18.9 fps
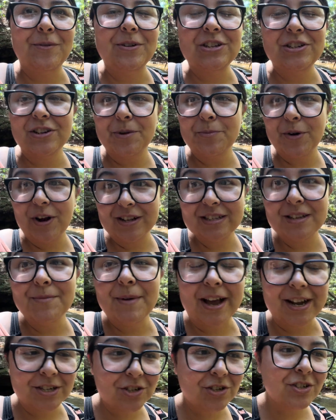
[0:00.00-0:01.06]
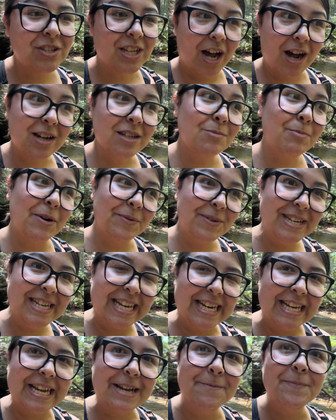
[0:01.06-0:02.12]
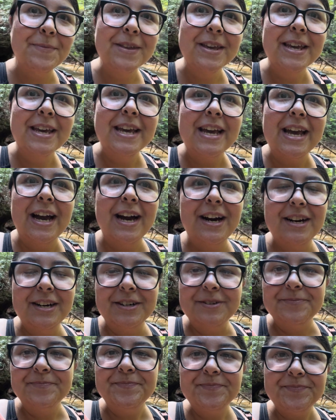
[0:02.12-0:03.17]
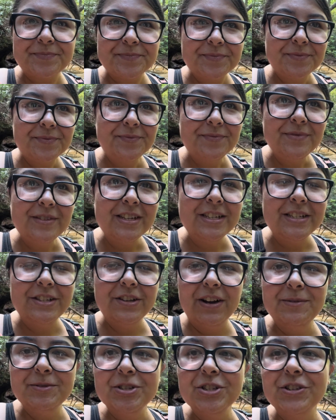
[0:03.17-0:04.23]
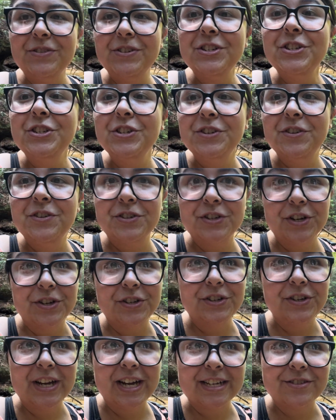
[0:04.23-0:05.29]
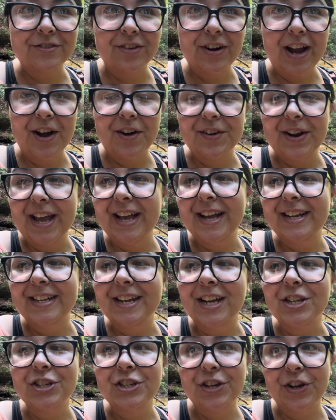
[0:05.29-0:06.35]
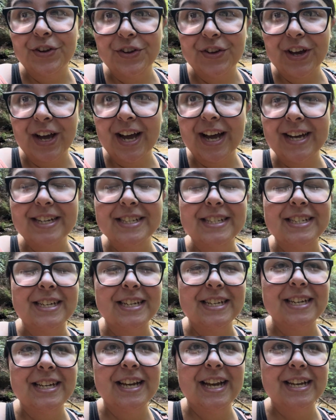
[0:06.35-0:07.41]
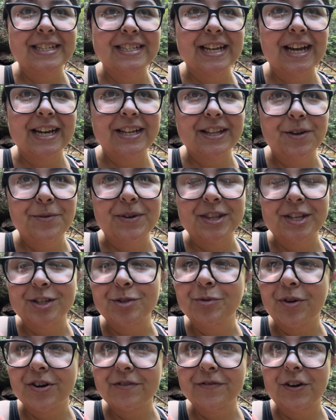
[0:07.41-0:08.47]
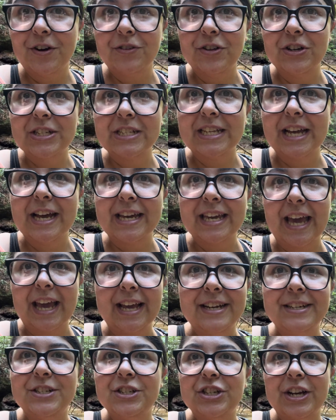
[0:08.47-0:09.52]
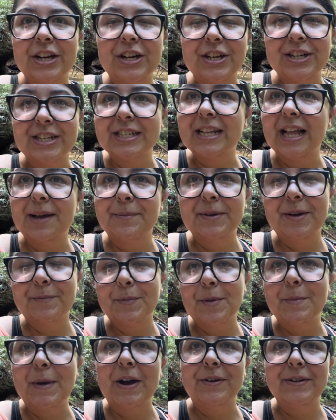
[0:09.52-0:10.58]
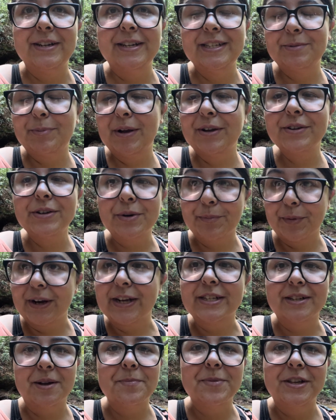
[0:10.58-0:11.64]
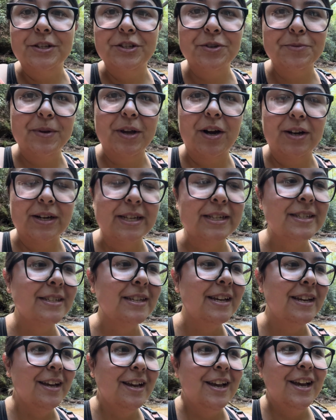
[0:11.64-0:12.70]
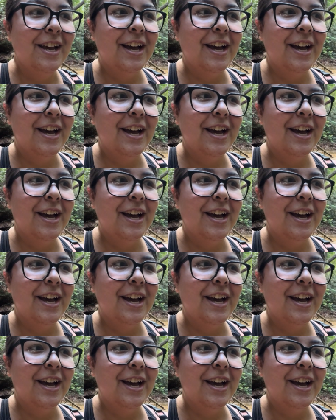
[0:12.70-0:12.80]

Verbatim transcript: We should have brought some extra socks, but we didn't. Um, so I'm just going to turn you guys around and show you guys exactly what this waterfall looks like. And Jared is climbing up the mountain. He's probably going to break something, to be honest.